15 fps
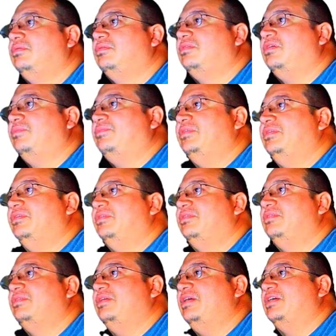Copy it.
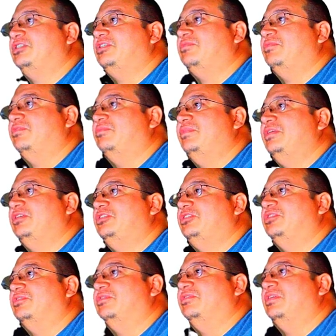Actually, I want to make
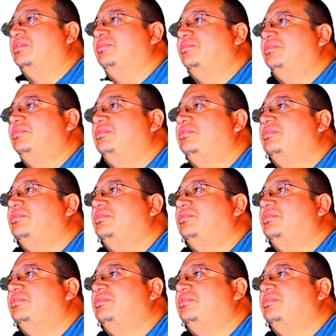sure I'm